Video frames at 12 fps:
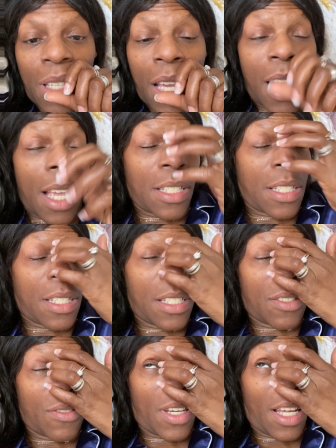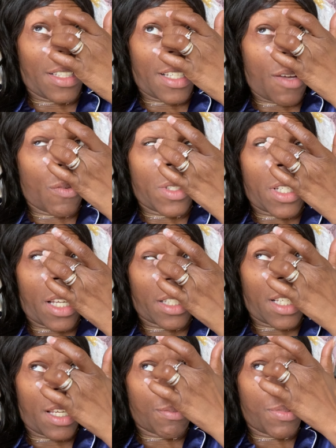And I still got, I wish I could
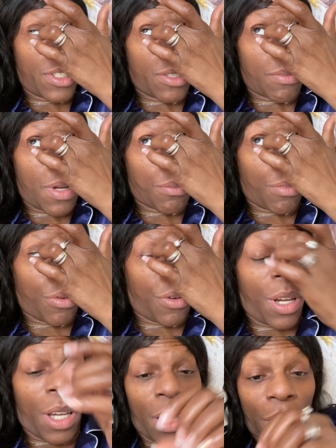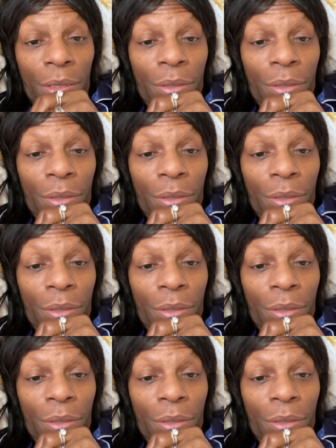take a picture of my brain.